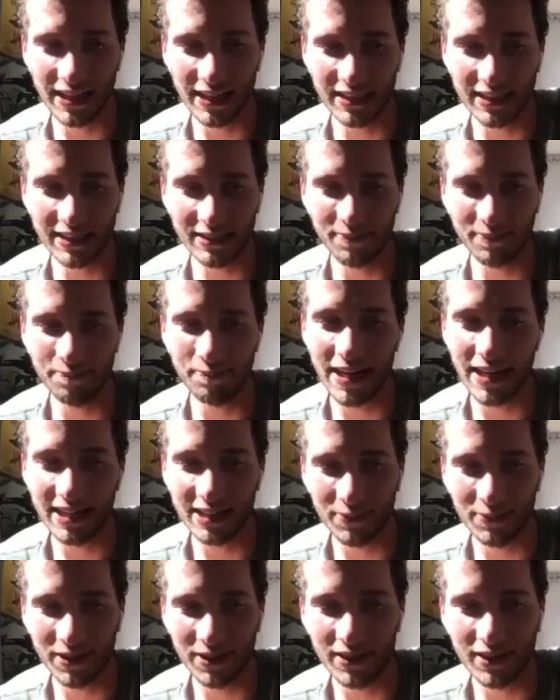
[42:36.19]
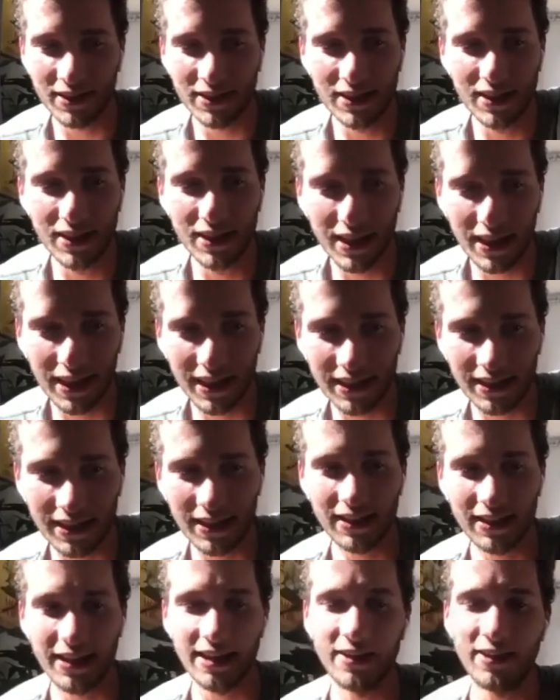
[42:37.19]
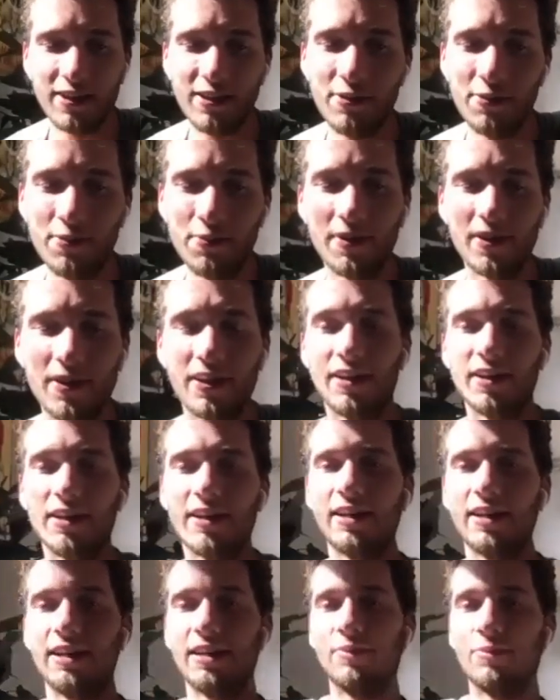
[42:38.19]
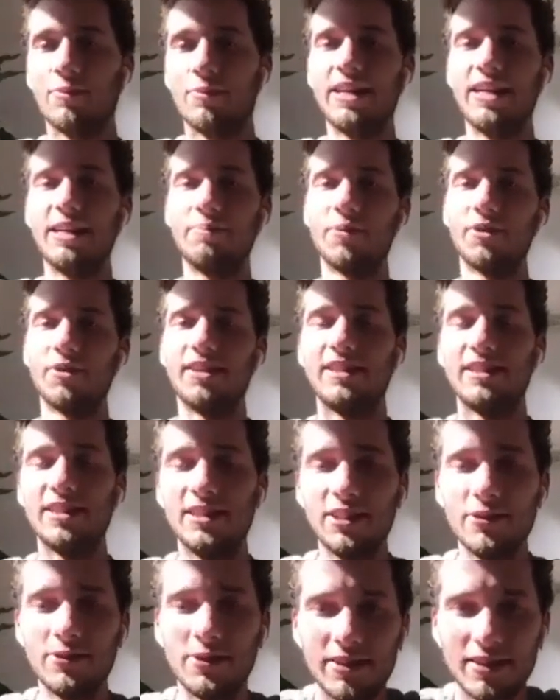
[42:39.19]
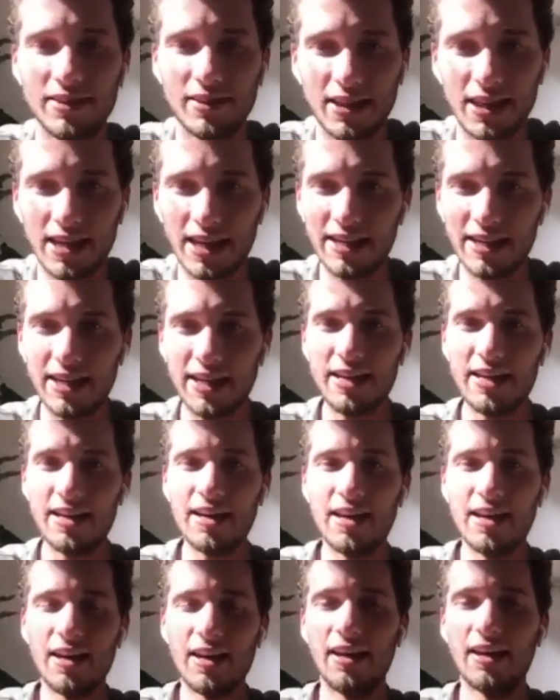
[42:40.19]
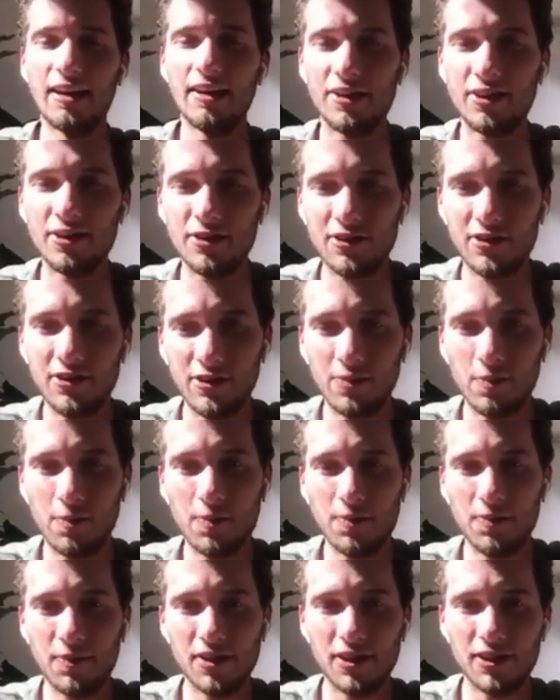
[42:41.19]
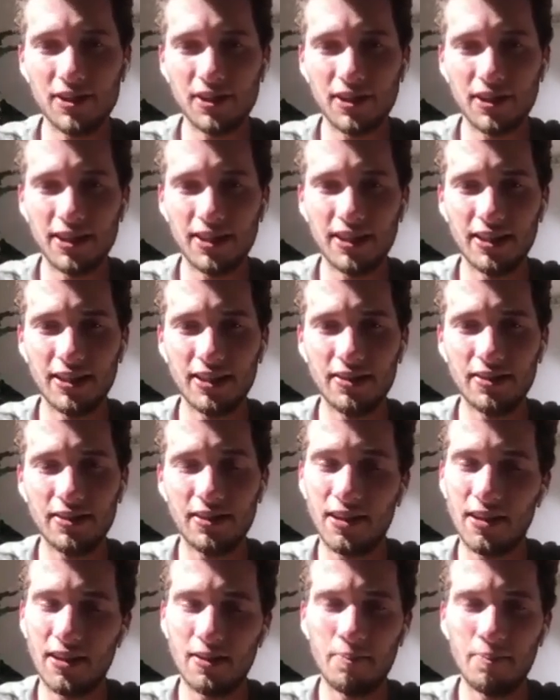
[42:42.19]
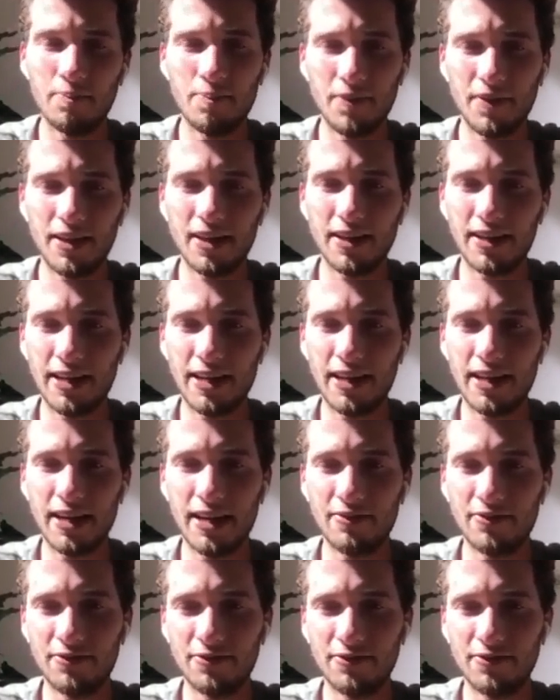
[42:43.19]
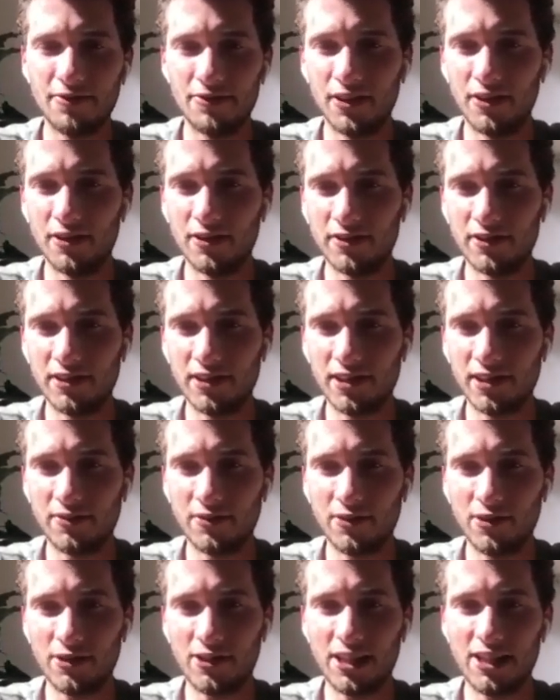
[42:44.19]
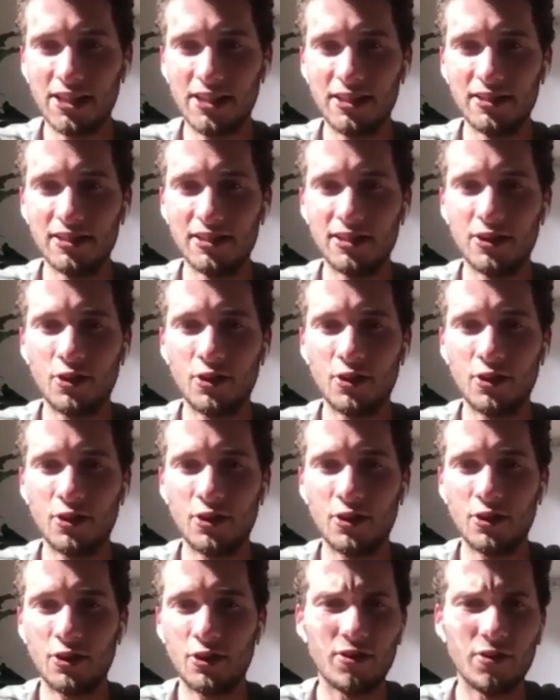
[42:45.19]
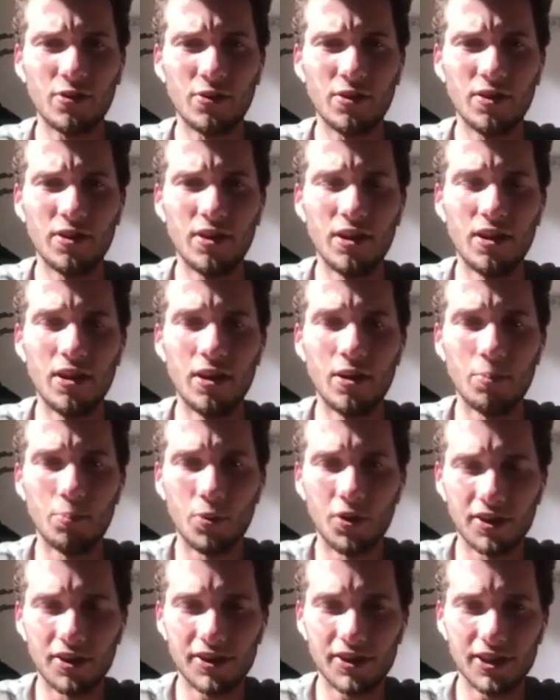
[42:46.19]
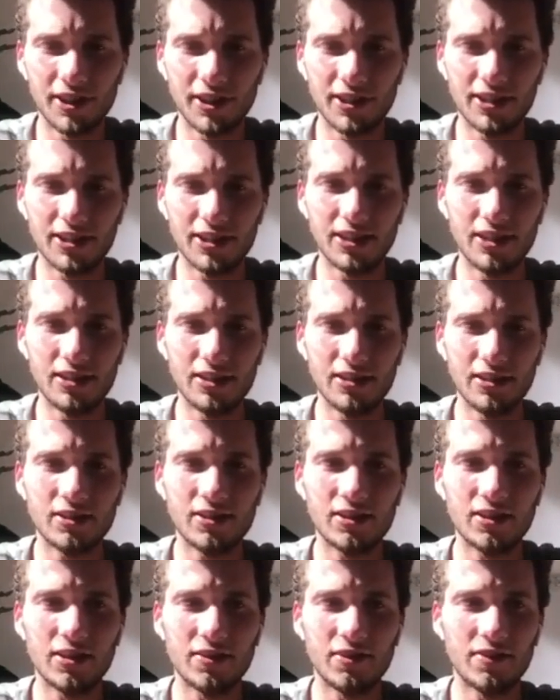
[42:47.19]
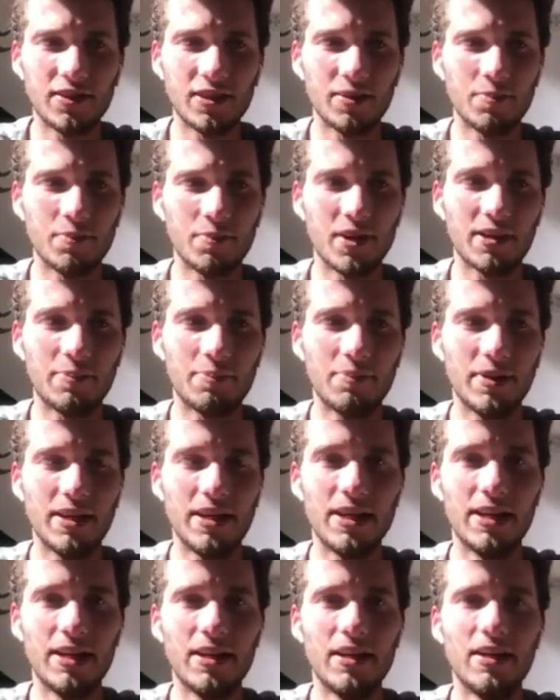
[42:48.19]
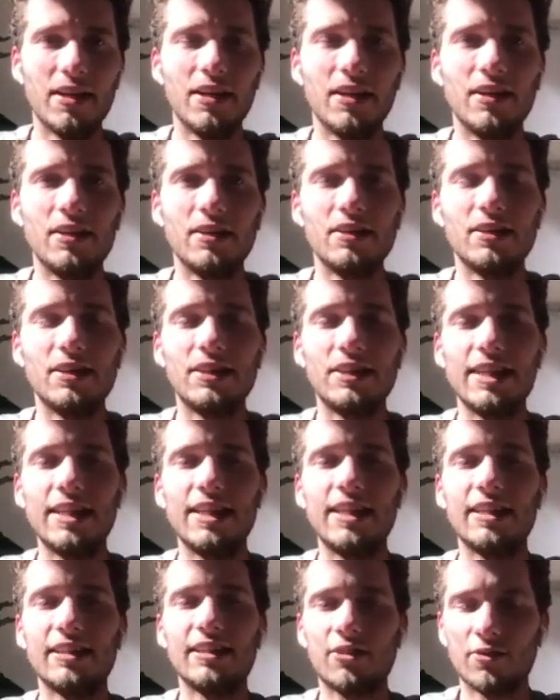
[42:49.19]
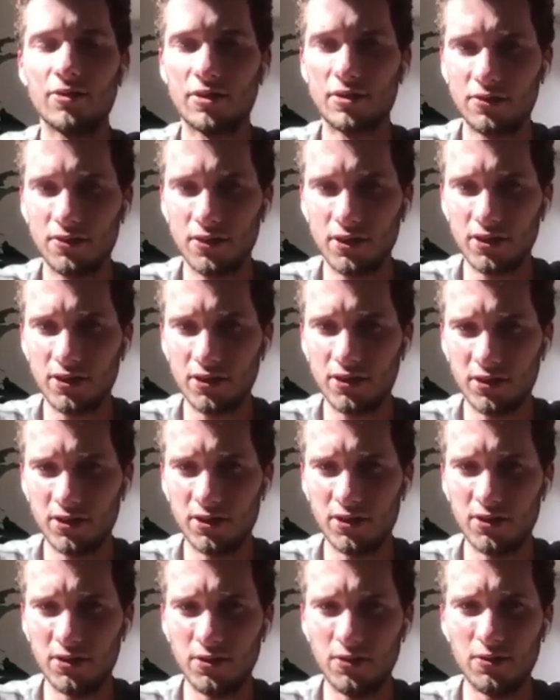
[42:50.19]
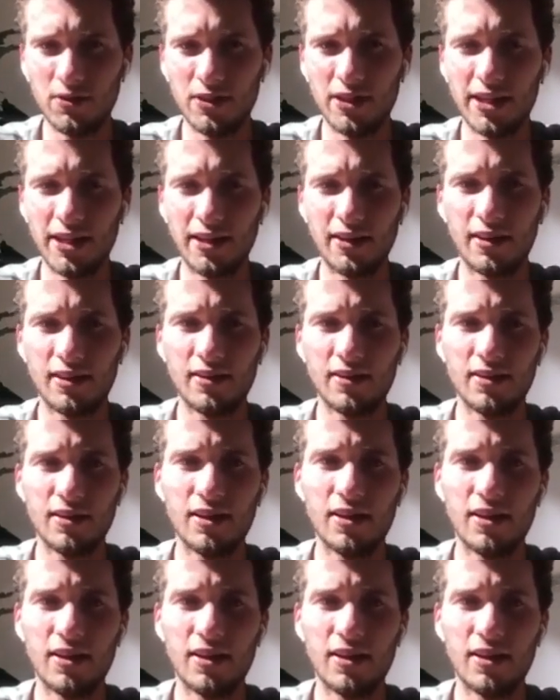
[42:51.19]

in his basement, and they know we need money to do it. And then YouTube decided, they have done on several occasions, to crack down on monetizing stuff that might be seen as controversial to their